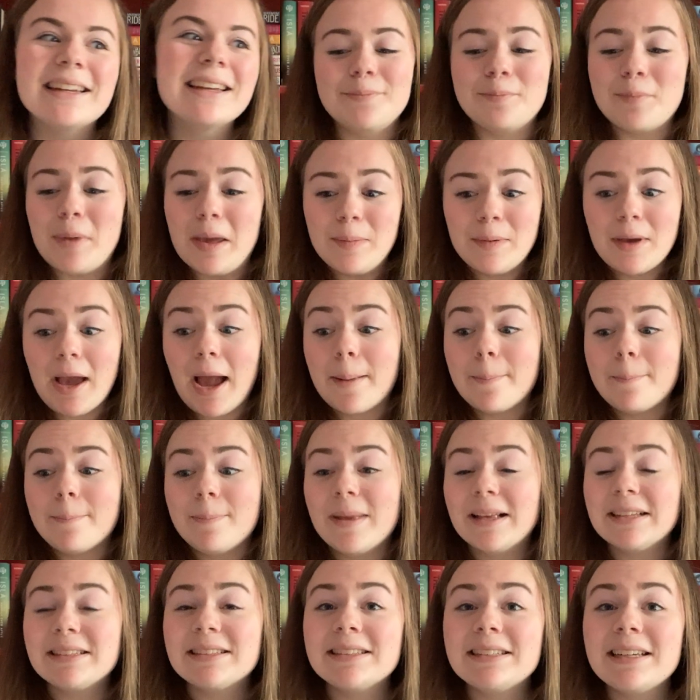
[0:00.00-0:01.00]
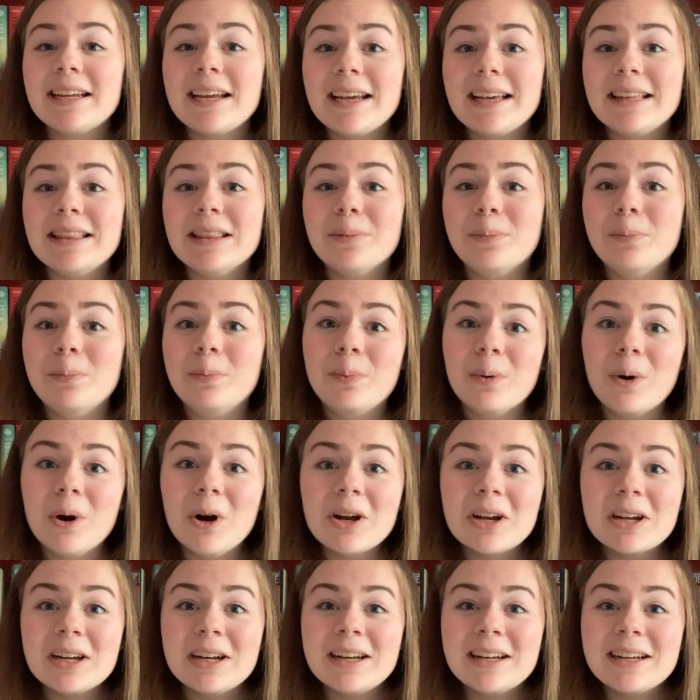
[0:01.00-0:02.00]
And maybe I missed it in the
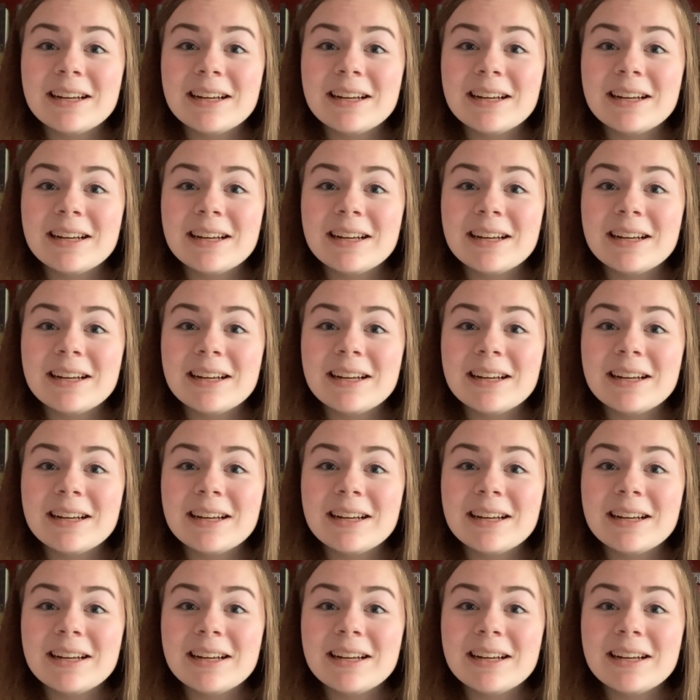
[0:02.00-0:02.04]
book.